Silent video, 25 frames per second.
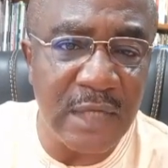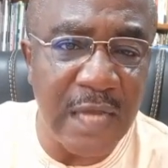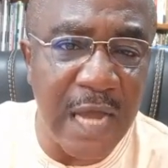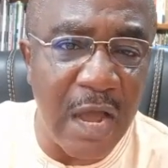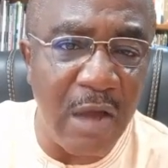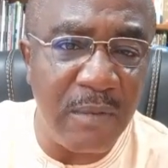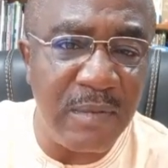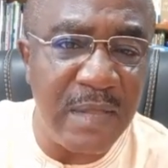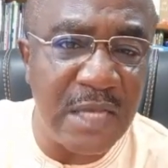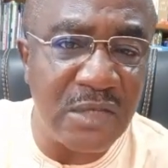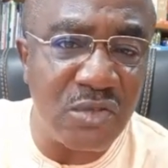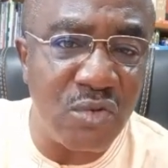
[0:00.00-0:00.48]
I
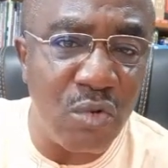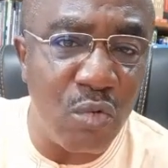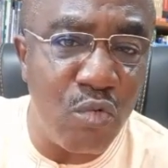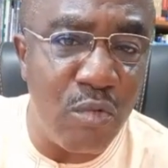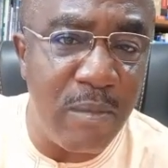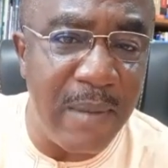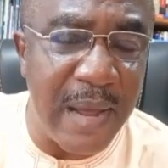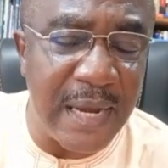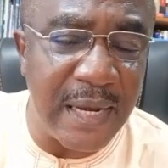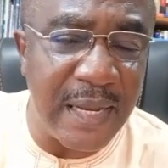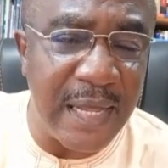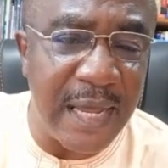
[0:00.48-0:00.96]
hope there's no
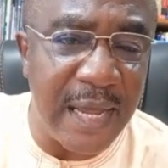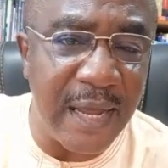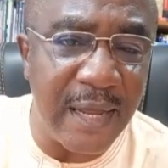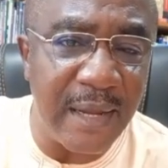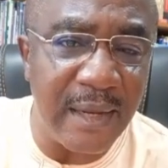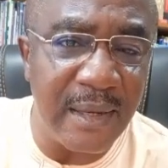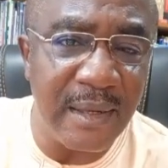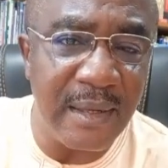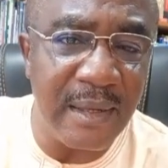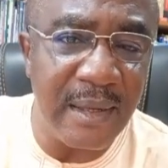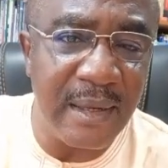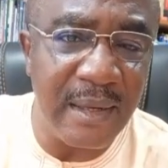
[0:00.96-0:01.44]
woman there.
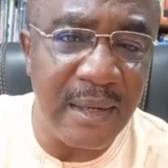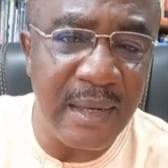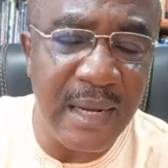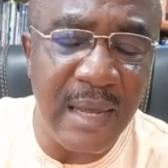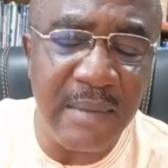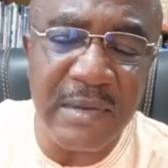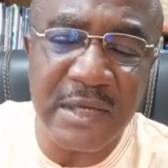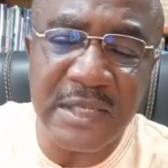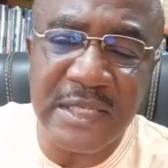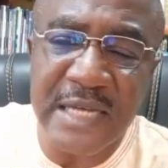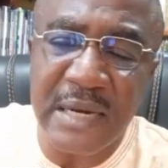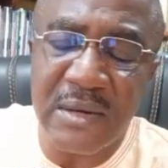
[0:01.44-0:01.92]

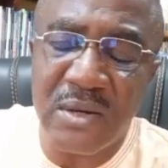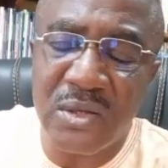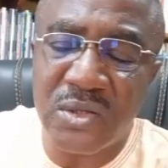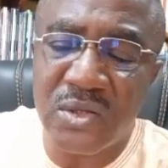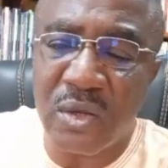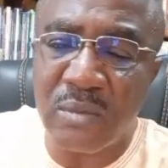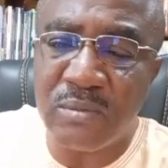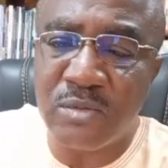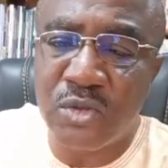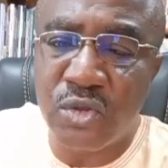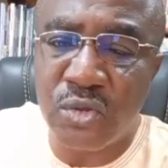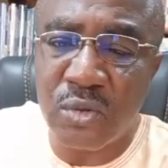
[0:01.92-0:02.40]
Let me tell you
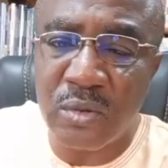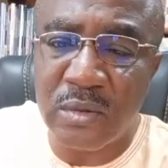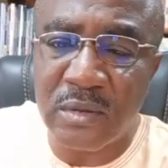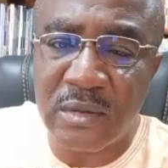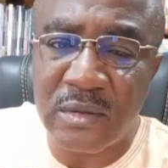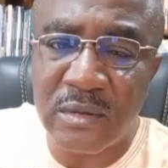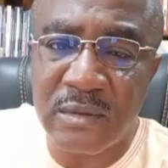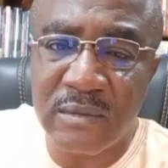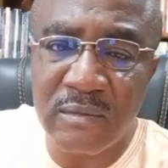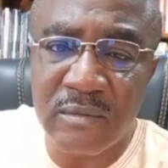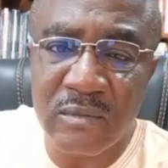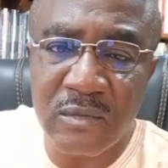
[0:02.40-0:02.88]
some
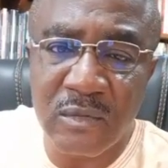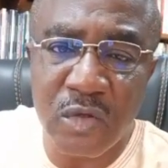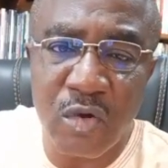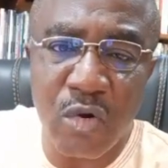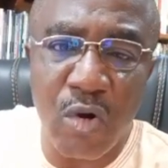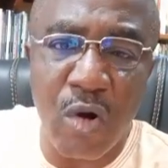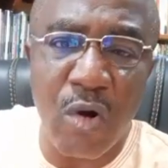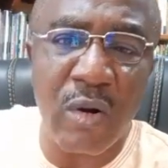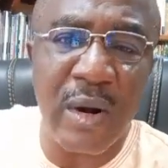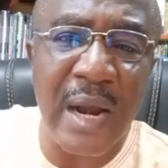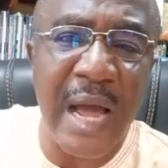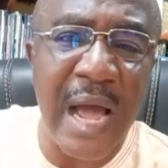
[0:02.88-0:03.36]
truth
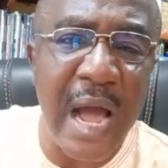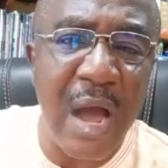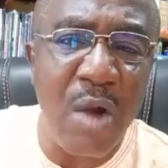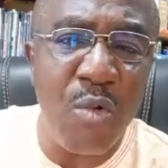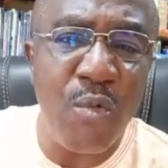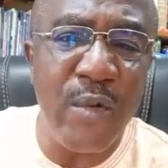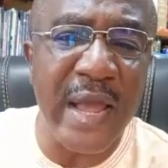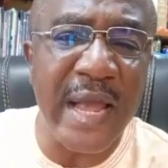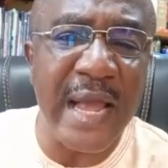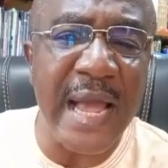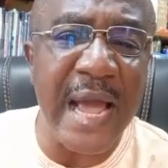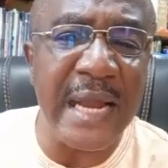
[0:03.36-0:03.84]
on how
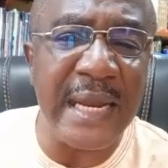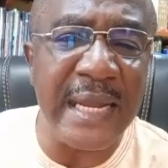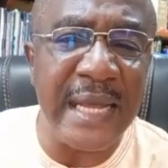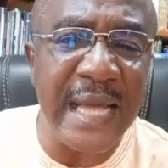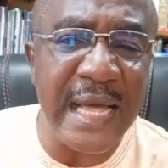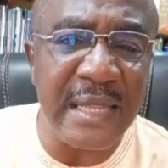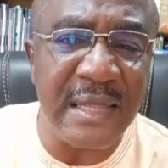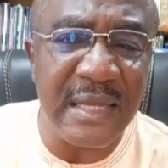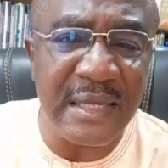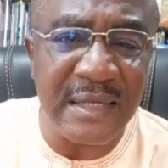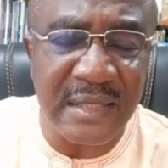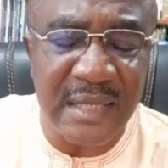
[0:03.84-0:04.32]
we can
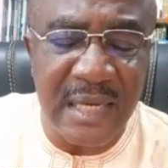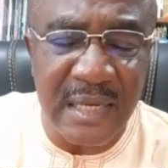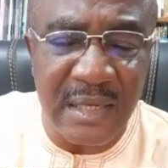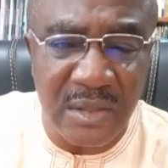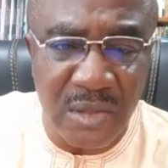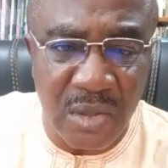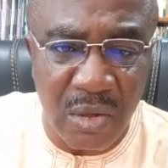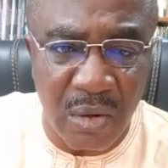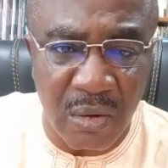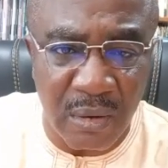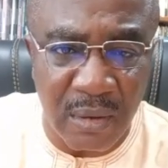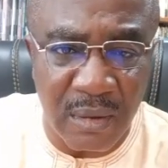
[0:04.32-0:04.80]
get this
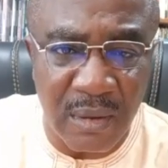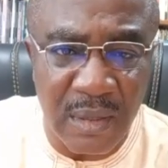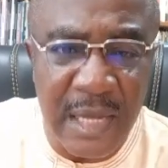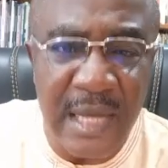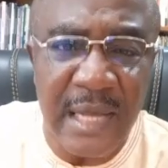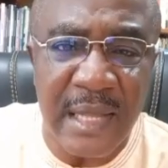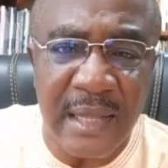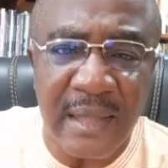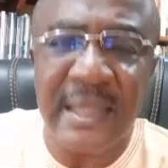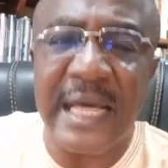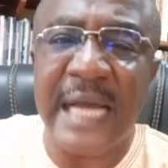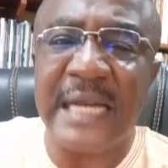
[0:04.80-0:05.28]
thing done,
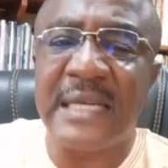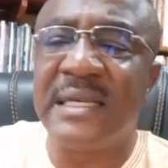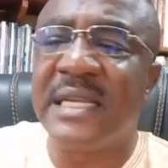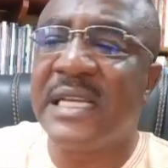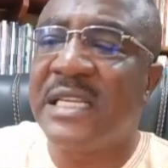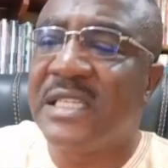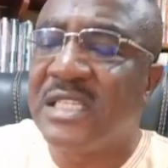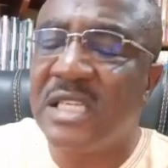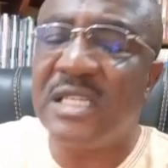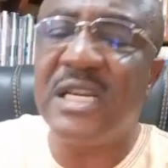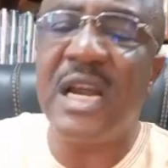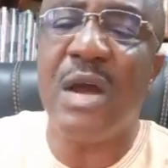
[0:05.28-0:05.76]
that
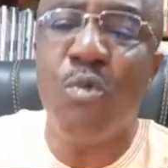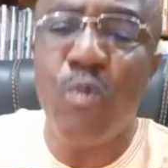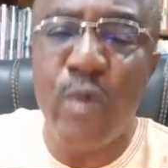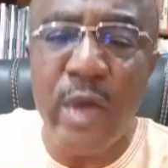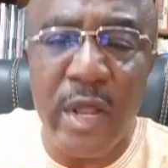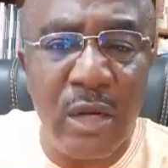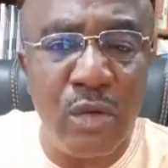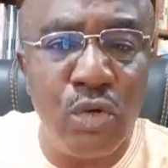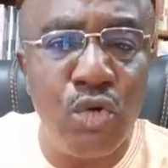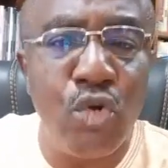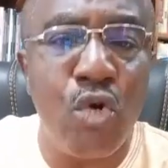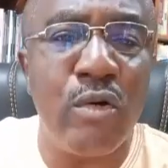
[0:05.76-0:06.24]
the children
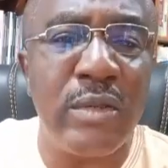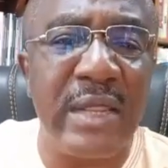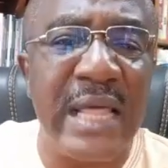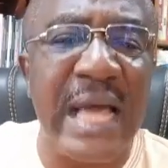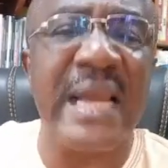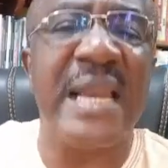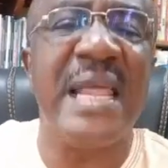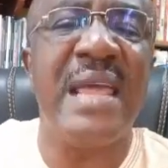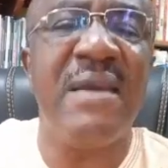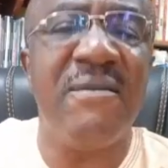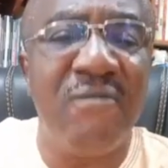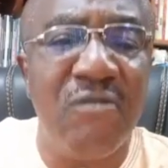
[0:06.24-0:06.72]
will know
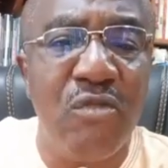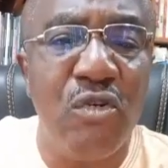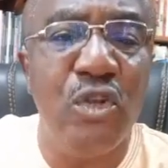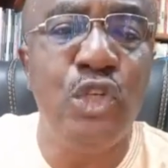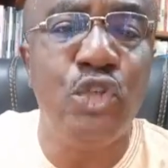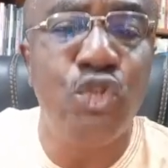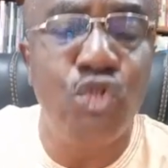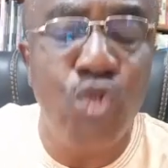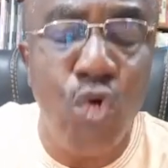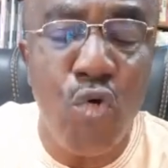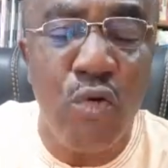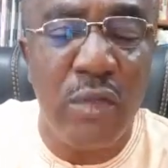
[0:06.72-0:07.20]
that even
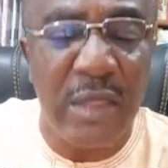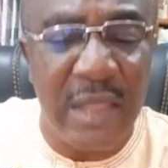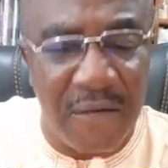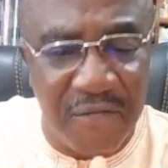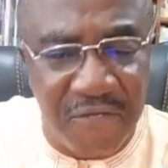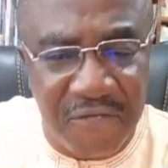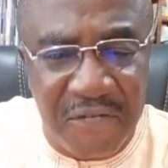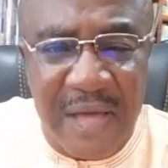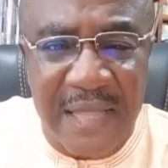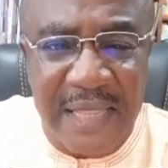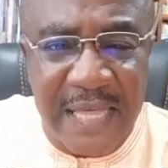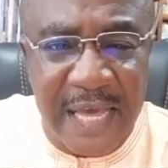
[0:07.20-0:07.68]
you, the
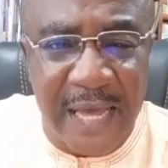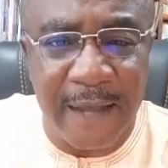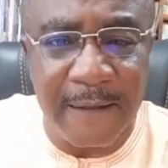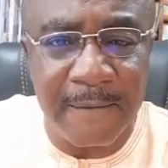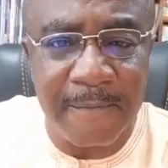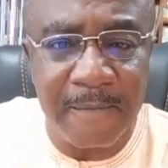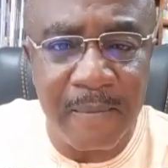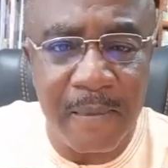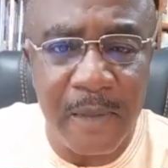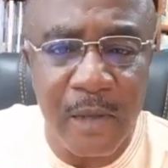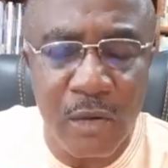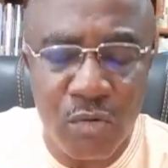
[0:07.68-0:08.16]
father,
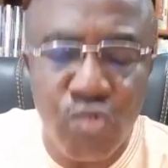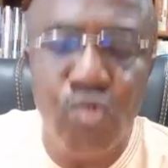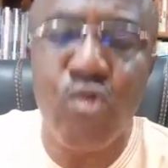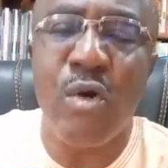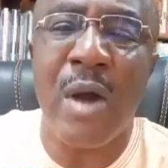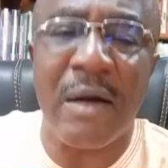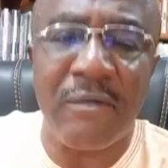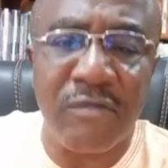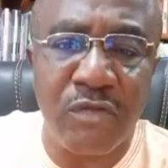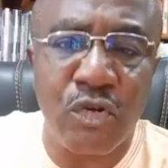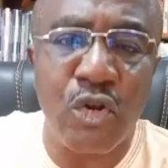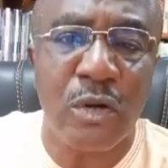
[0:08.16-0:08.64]
you
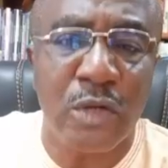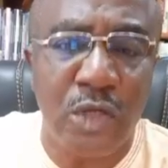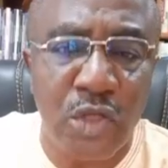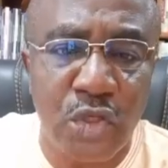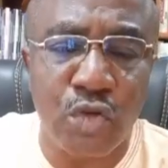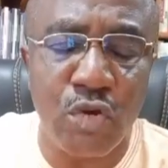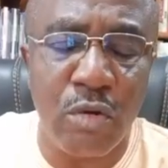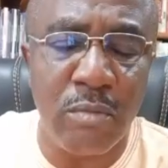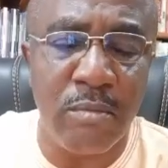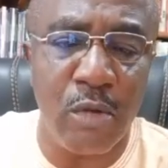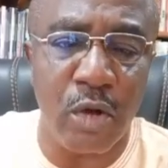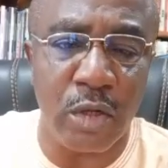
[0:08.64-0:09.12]
have done
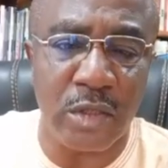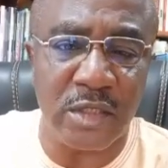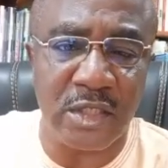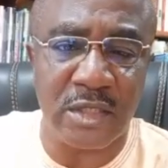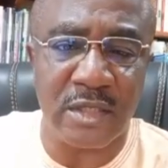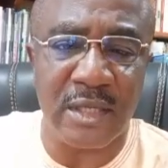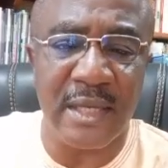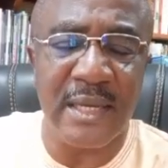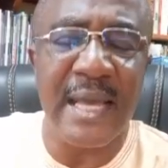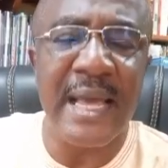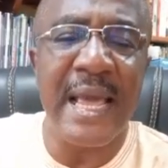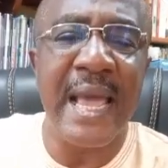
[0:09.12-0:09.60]
so
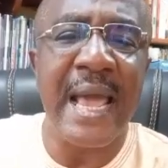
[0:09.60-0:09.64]
much.